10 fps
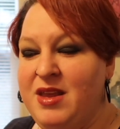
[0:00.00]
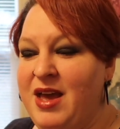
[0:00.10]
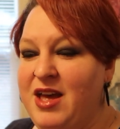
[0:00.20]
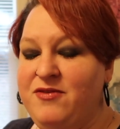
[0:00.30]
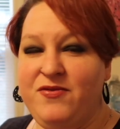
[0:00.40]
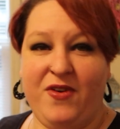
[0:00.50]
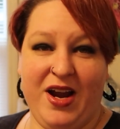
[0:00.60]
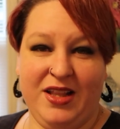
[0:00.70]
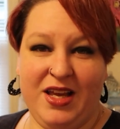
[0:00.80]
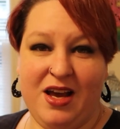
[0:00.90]
and
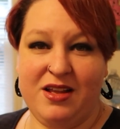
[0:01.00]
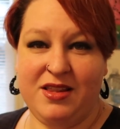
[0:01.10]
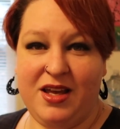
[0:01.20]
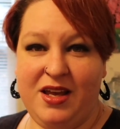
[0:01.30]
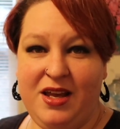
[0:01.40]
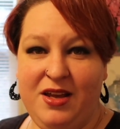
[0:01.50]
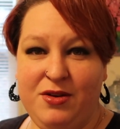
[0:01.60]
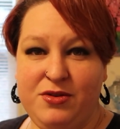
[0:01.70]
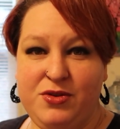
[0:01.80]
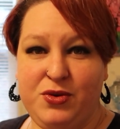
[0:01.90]
finally got the
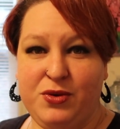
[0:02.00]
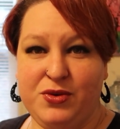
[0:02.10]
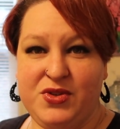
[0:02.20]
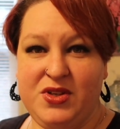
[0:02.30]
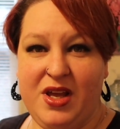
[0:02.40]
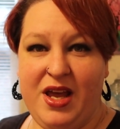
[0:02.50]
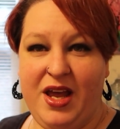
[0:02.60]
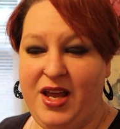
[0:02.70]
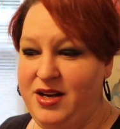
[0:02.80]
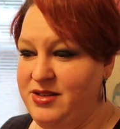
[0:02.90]
tools
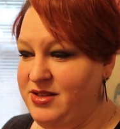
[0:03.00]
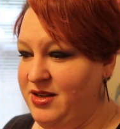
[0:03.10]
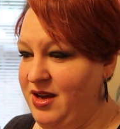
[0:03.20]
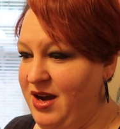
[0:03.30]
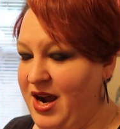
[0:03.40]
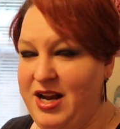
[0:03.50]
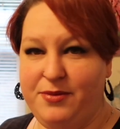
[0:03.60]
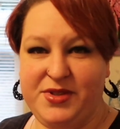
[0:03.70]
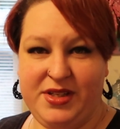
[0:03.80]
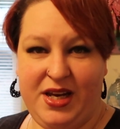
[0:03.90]
and
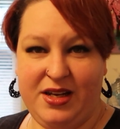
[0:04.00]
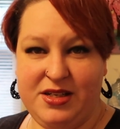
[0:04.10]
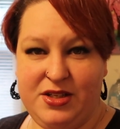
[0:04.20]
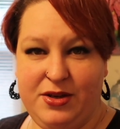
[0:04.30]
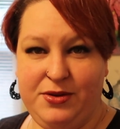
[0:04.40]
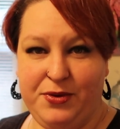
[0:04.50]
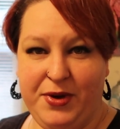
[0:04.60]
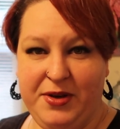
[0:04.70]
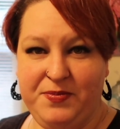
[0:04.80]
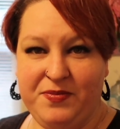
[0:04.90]
items needed to do
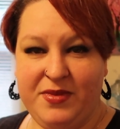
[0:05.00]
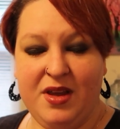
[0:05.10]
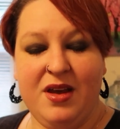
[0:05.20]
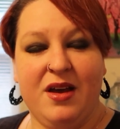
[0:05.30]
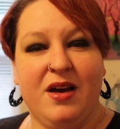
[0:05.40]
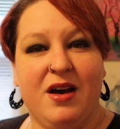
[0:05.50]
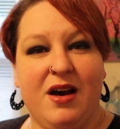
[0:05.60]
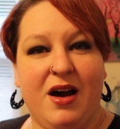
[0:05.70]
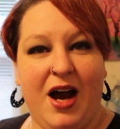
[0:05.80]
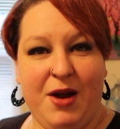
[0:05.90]
it.
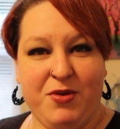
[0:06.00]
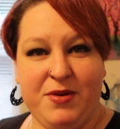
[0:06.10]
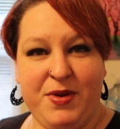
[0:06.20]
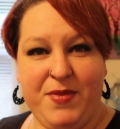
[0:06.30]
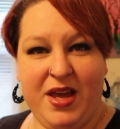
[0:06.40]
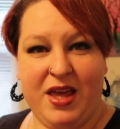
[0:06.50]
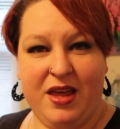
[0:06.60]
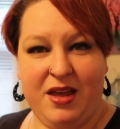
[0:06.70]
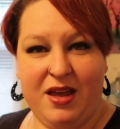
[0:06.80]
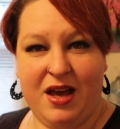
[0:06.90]
I'm going to be
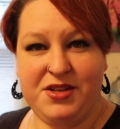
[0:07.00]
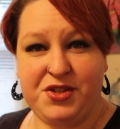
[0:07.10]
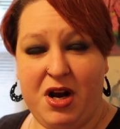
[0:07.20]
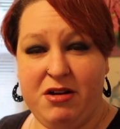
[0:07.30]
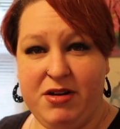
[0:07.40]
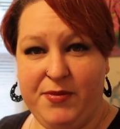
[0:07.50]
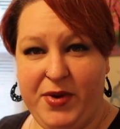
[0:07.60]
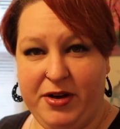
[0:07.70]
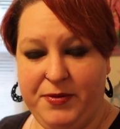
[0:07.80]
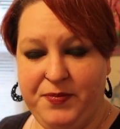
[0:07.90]
making a scrying
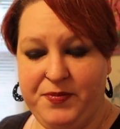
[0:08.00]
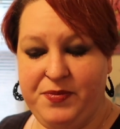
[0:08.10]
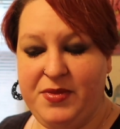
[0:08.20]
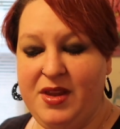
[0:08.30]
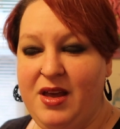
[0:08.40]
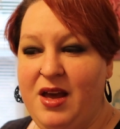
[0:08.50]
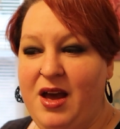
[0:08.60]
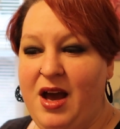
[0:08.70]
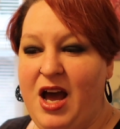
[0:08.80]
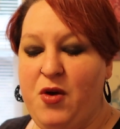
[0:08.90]
mirror.
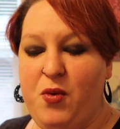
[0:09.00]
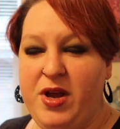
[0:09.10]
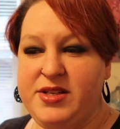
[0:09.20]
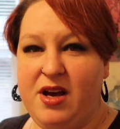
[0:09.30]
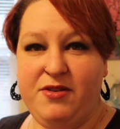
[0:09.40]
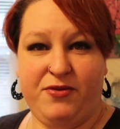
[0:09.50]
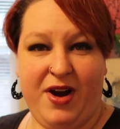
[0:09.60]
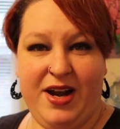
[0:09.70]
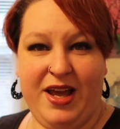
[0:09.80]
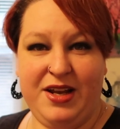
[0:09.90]
I went on
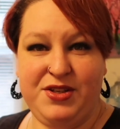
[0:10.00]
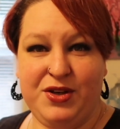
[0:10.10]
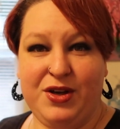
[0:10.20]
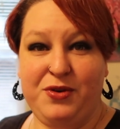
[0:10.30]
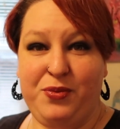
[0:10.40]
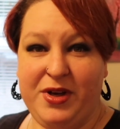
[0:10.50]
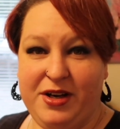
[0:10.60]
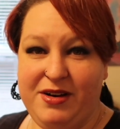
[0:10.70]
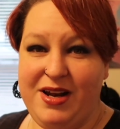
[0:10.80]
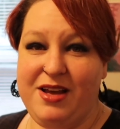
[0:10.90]
Friday to
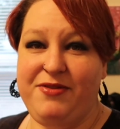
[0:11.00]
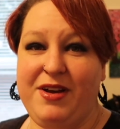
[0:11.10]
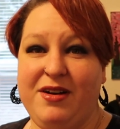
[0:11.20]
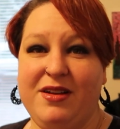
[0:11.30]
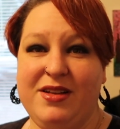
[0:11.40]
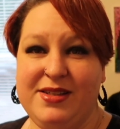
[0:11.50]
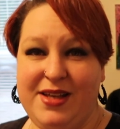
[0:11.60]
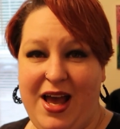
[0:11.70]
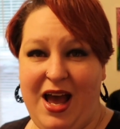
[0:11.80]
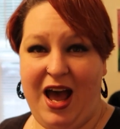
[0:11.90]
Goodwill and I found this
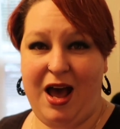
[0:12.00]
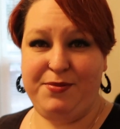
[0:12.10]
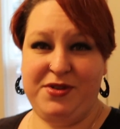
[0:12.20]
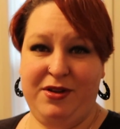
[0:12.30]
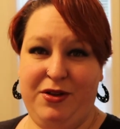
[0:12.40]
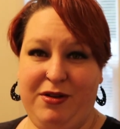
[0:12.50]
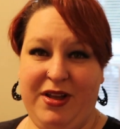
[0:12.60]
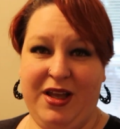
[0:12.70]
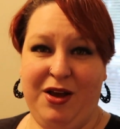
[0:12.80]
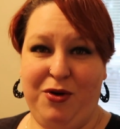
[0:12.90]

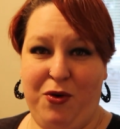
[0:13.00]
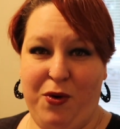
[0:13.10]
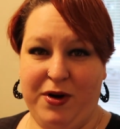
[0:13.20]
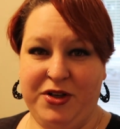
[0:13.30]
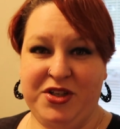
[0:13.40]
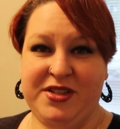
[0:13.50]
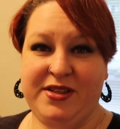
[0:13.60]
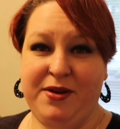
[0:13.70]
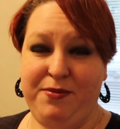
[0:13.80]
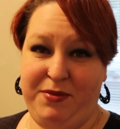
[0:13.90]
absolutely
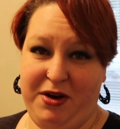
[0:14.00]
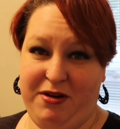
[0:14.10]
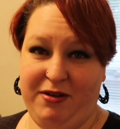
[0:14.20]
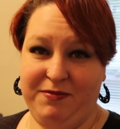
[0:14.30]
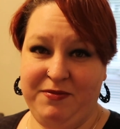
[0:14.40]
gorgeous mirror.